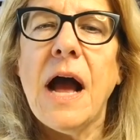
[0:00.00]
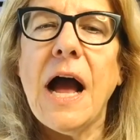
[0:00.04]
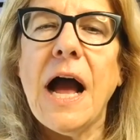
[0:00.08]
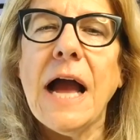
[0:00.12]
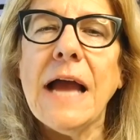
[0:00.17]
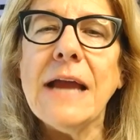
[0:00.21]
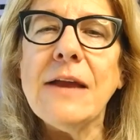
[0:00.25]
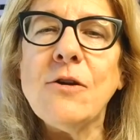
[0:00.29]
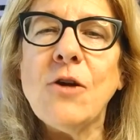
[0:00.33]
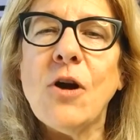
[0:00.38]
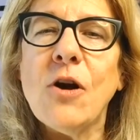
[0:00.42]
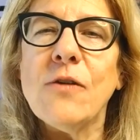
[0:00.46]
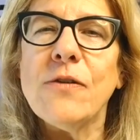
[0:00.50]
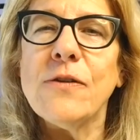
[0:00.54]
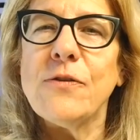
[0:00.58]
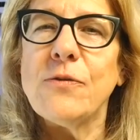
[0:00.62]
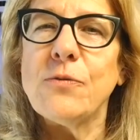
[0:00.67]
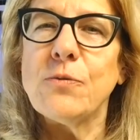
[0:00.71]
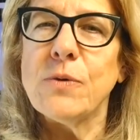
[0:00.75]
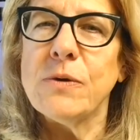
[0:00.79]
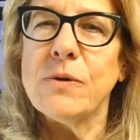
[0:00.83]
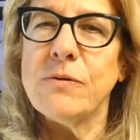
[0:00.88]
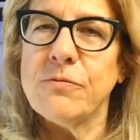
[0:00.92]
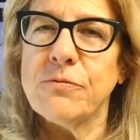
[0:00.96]
I call
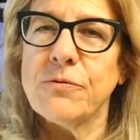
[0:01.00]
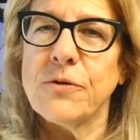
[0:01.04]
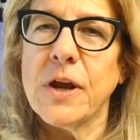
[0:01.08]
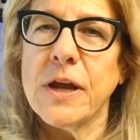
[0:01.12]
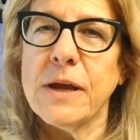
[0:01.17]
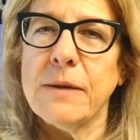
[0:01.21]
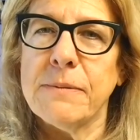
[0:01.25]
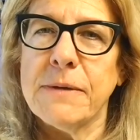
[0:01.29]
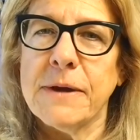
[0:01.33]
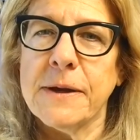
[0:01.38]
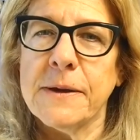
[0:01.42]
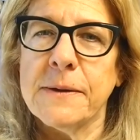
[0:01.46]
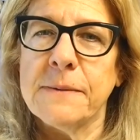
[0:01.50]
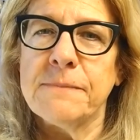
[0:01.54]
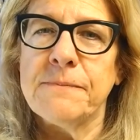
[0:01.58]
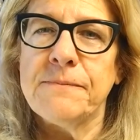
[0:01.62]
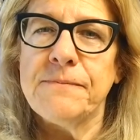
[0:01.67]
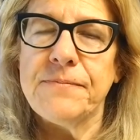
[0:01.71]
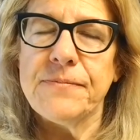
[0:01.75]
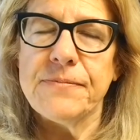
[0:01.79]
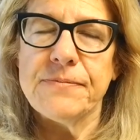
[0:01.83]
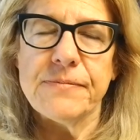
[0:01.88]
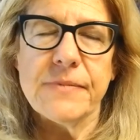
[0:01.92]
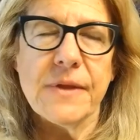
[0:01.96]
this reframing.
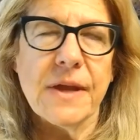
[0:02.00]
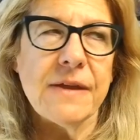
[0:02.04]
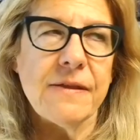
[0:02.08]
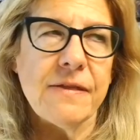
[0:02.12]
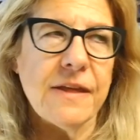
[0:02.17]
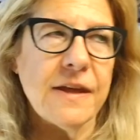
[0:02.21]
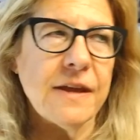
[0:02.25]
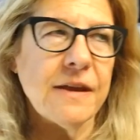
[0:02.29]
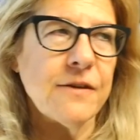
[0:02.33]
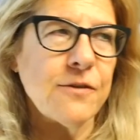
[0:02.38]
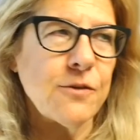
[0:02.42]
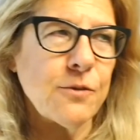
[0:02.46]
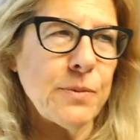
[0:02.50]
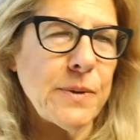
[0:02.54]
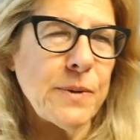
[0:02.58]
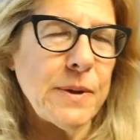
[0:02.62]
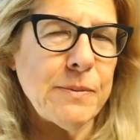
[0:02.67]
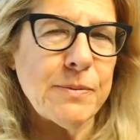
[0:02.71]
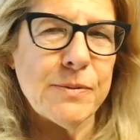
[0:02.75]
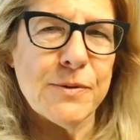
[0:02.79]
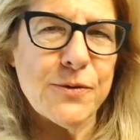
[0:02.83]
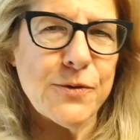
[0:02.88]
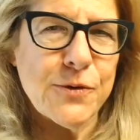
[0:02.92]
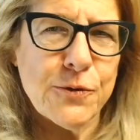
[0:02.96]
I think other
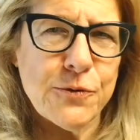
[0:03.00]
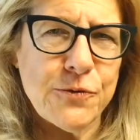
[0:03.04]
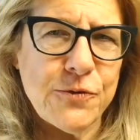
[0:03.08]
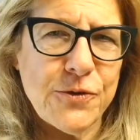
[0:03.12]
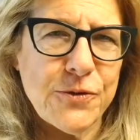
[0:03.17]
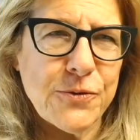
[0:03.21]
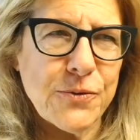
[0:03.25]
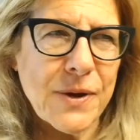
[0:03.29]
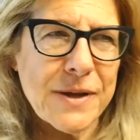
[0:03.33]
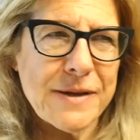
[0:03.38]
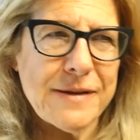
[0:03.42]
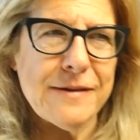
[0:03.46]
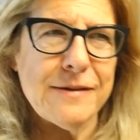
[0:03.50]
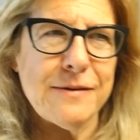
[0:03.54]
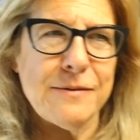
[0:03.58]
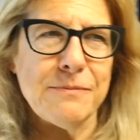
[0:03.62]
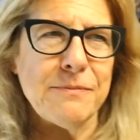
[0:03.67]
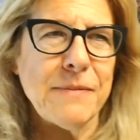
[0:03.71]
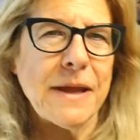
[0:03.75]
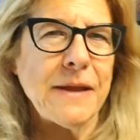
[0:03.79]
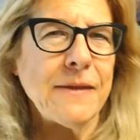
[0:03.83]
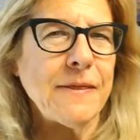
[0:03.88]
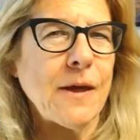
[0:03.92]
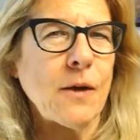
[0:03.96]
people do too. I
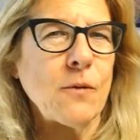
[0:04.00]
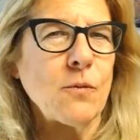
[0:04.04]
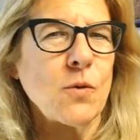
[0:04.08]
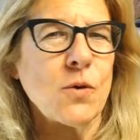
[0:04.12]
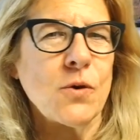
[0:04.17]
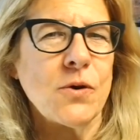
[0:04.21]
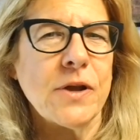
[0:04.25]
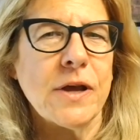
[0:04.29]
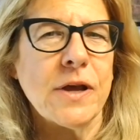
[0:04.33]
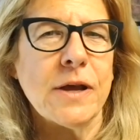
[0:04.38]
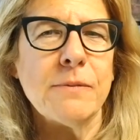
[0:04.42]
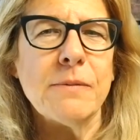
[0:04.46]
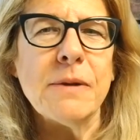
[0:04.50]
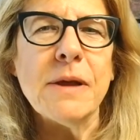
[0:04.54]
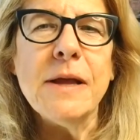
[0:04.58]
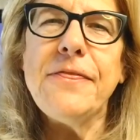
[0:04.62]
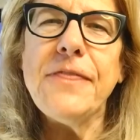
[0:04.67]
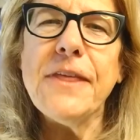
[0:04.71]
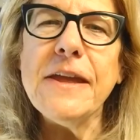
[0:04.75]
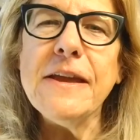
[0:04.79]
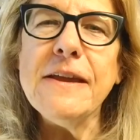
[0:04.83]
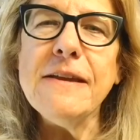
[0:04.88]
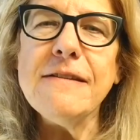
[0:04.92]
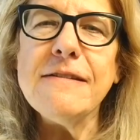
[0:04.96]
didn't make that word up.
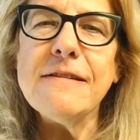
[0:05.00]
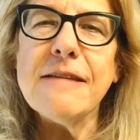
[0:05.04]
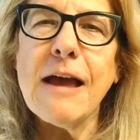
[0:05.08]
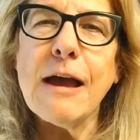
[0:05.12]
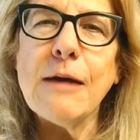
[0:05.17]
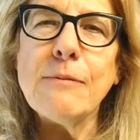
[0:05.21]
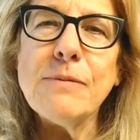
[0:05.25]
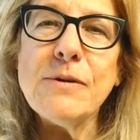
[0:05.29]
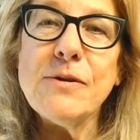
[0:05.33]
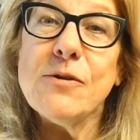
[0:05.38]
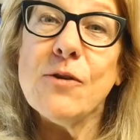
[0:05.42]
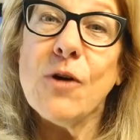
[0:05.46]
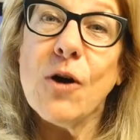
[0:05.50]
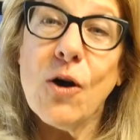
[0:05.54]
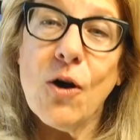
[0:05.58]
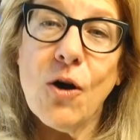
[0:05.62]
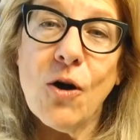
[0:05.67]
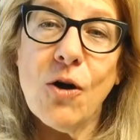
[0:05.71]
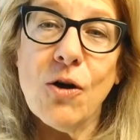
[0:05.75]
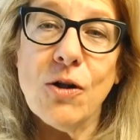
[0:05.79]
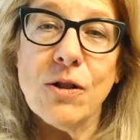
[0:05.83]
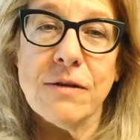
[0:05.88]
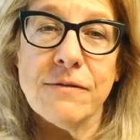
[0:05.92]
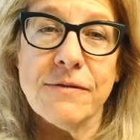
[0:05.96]
Things happen to
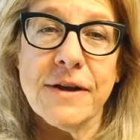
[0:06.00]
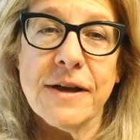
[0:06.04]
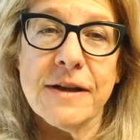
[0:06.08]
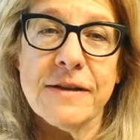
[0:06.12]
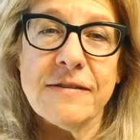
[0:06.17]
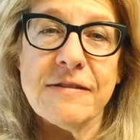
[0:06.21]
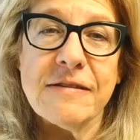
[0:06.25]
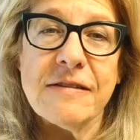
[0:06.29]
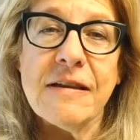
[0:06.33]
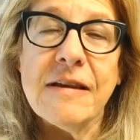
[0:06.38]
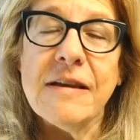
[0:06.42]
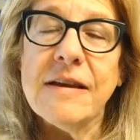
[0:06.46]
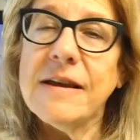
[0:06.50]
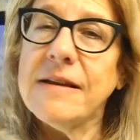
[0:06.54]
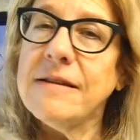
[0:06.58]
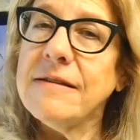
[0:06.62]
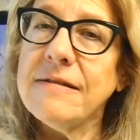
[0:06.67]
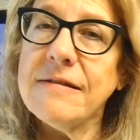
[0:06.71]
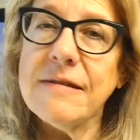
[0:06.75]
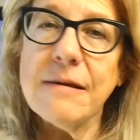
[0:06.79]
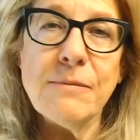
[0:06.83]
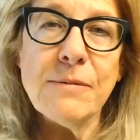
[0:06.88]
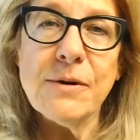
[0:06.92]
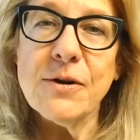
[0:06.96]
all of us, and
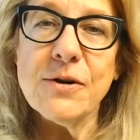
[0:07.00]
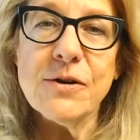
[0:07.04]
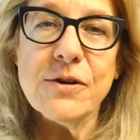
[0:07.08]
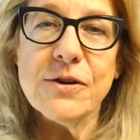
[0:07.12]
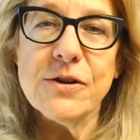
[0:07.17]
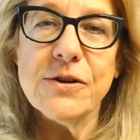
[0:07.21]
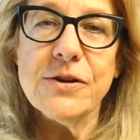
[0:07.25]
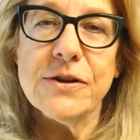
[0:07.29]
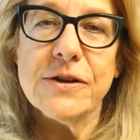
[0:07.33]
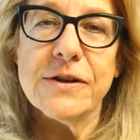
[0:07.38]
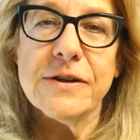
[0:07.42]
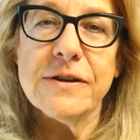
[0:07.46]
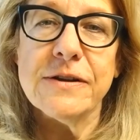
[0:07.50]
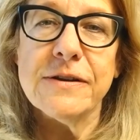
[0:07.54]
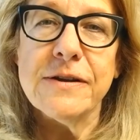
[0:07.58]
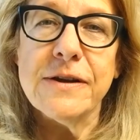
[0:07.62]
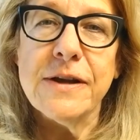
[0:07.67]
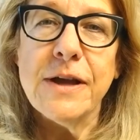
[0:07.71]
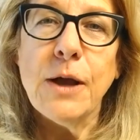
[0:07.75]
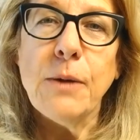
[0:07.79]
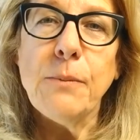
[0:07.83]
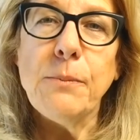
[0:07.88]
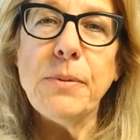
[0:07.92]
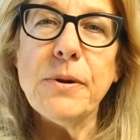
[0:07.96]
some aren't good.
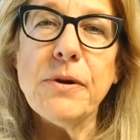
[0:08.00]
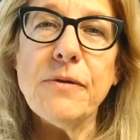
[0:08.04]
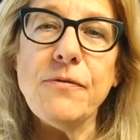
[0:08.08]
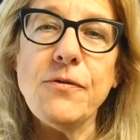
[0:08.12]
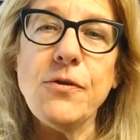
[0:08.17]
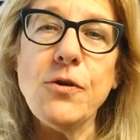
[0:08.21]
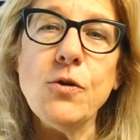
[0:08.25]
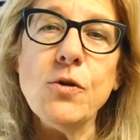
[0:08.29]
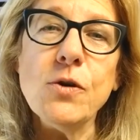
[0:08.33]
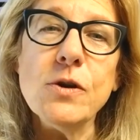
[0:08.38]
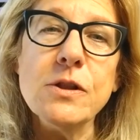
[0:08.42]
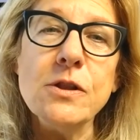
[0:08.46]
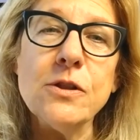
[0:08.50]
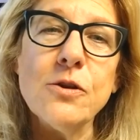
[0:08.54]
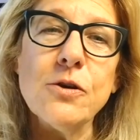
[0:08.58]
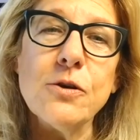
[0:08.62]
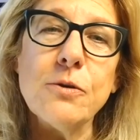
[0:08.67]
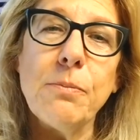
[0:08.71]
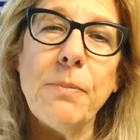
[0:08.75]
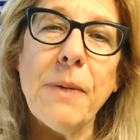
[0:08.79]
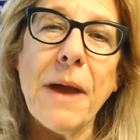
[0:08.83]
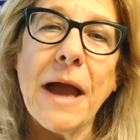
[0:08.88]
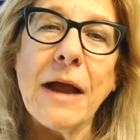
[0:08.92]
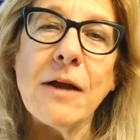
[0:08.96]
But if you can
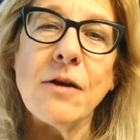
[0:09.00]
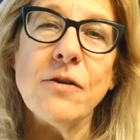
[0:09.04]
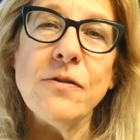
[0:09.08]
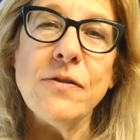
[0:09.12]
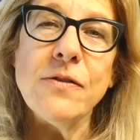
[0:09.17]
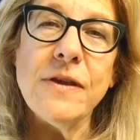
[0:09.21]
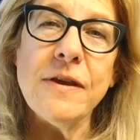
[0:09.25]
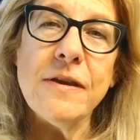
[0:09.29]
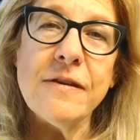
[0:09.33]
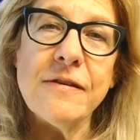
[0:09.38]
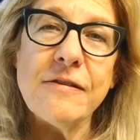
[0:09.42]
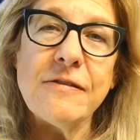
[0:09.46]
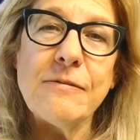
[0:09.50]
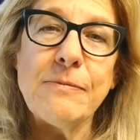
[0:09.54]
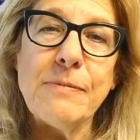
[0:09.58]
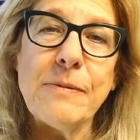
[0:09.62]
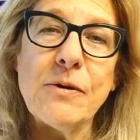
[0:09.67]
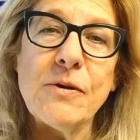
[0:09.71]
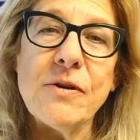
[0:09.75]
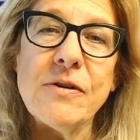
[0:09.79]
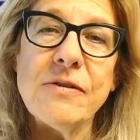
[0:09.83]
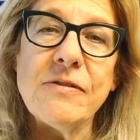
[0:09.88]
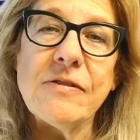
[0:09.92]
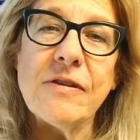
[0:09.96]
look back on the
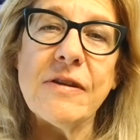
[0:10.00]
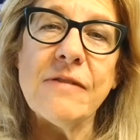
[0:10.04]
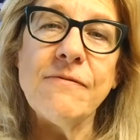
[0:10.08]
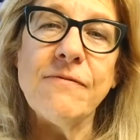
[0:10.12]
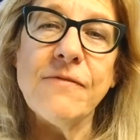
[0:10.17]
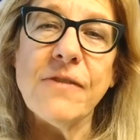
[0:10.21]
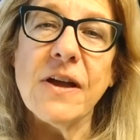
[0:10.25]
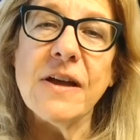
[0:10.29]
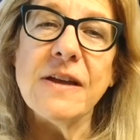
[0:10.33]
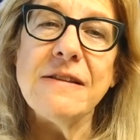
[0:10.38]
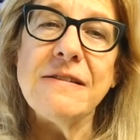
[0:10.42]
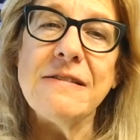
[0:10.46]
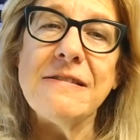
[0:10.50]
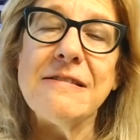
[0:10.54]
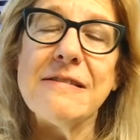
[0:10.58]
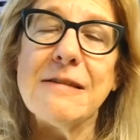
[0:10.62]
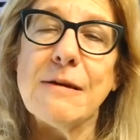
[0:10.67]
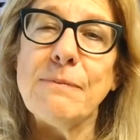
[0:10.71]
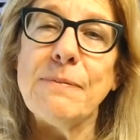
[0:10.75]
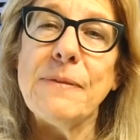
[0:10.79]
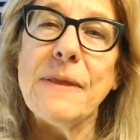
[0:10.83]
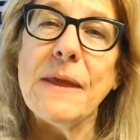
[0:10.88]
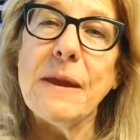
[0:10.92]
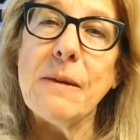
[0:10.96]
experience and find
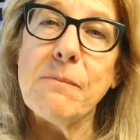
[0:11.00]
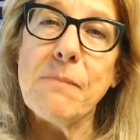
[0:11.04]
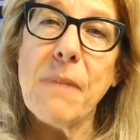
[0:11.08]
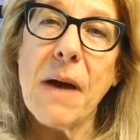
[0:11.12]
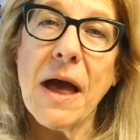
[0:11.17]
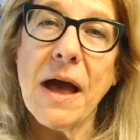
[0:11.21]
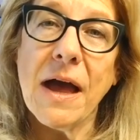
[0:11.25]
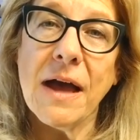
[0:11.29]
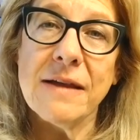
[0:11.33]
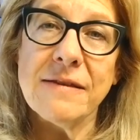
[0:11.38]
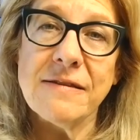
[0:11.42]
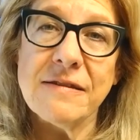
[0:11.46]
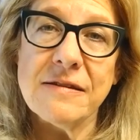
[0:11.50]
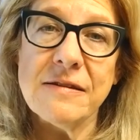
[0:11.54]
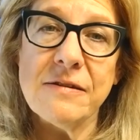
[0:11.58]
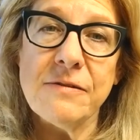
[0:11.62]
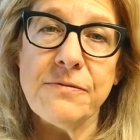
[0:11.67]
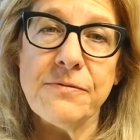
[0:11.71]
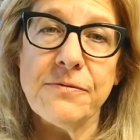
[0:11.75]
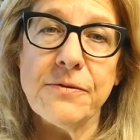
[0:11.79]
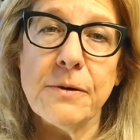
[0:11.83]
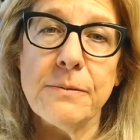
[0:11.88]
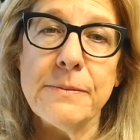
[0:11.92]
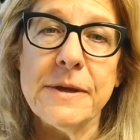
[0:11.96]
something
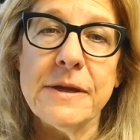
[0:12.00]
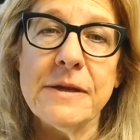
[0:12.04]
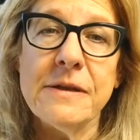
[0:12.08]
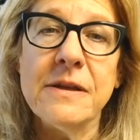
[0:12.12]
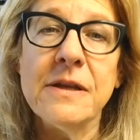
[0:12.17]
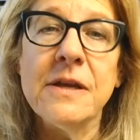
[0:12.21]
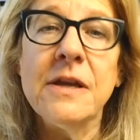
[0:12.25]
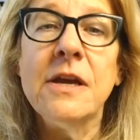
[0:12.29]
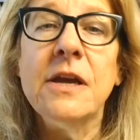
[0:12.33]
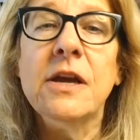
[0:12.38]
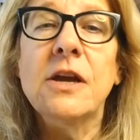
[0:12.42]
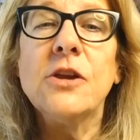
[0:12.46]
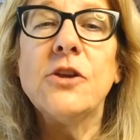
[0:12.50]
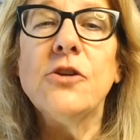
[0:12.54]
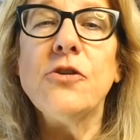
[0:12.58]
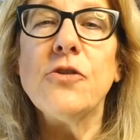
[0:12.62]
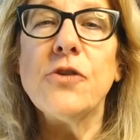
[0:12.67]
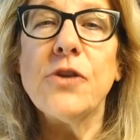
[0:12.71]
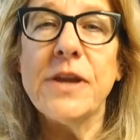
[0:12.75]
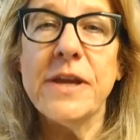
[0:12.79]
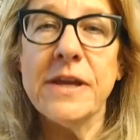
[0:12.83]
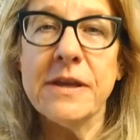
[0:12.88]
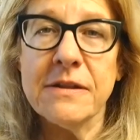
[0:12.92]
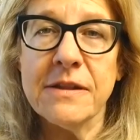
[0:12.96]
positive from it,
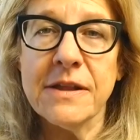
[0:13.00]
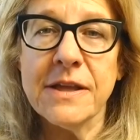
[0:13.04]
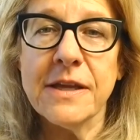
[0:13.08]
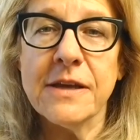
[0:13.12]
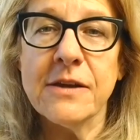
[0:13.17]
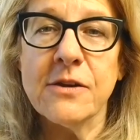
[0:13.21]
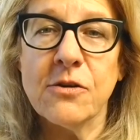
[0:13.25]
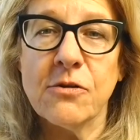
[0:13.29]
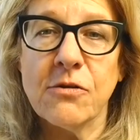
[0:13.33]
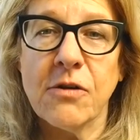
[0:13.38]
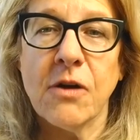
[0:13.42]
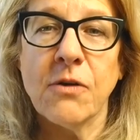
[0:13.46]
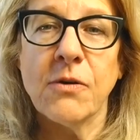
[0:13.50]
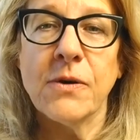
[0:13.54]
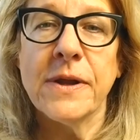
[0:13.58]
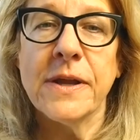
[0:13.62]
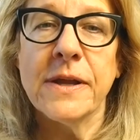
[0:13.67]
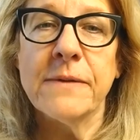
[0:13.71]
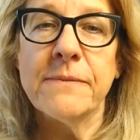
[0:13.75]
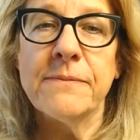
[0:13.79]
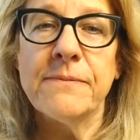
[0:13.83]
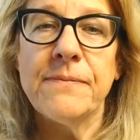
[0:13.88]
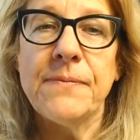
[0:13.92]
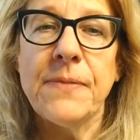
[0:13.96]
you're healing and
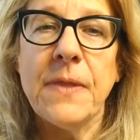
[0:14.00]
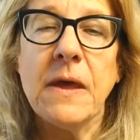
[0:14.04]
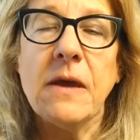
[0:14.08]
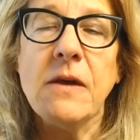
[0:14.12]
growing.